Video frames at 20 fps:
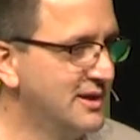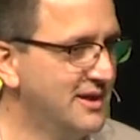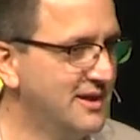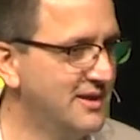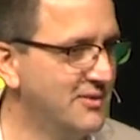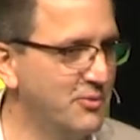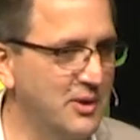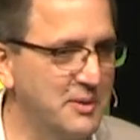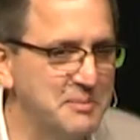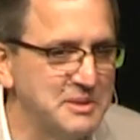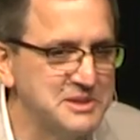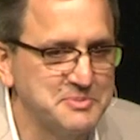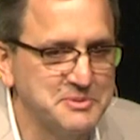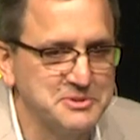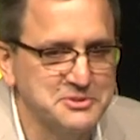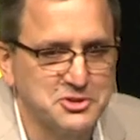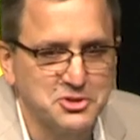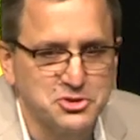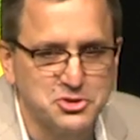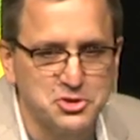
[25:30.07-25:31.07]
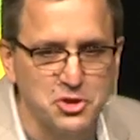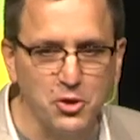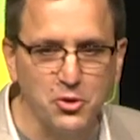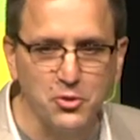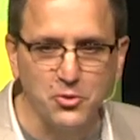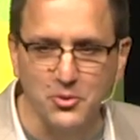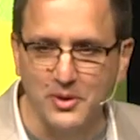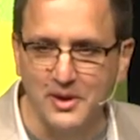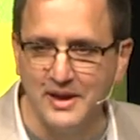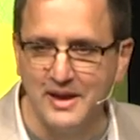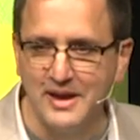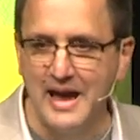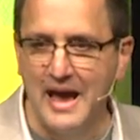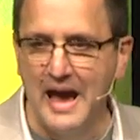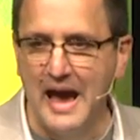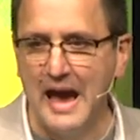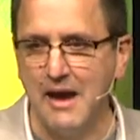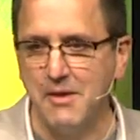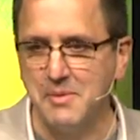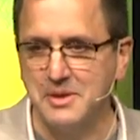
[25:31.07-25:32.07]
What am I supposed to do?
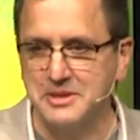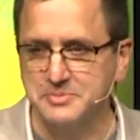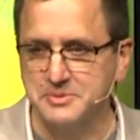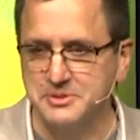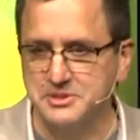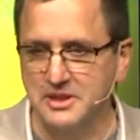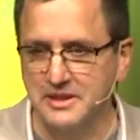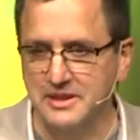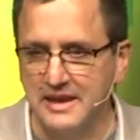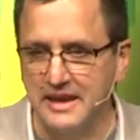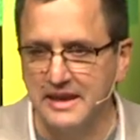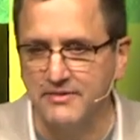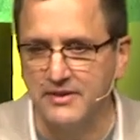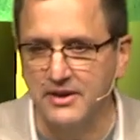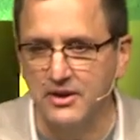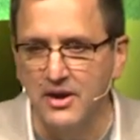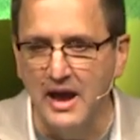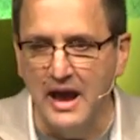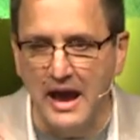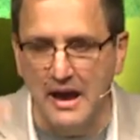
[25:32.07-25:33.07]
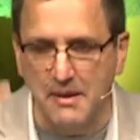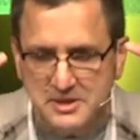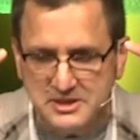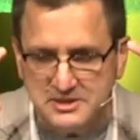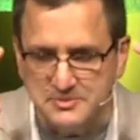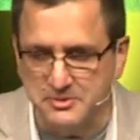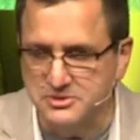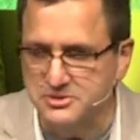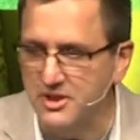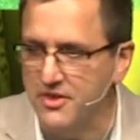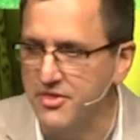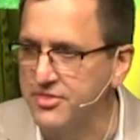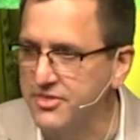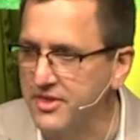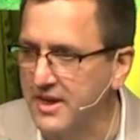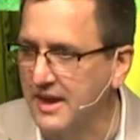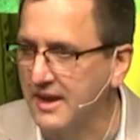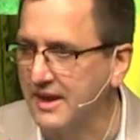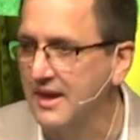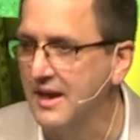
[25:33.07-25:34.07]
How am I supposed to leave here? How am I supposed to
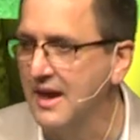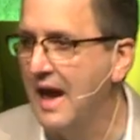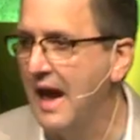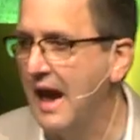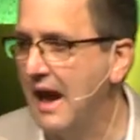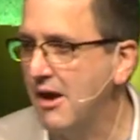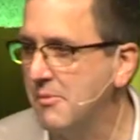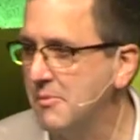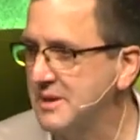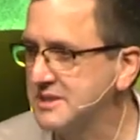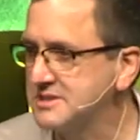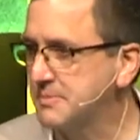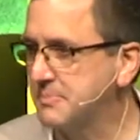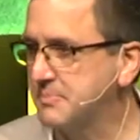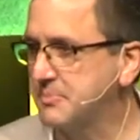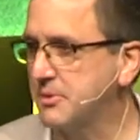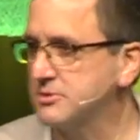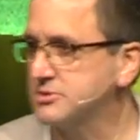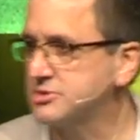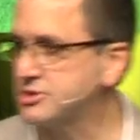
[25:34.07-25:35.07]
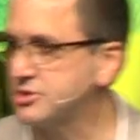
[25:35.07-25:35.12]
think? How am I supposed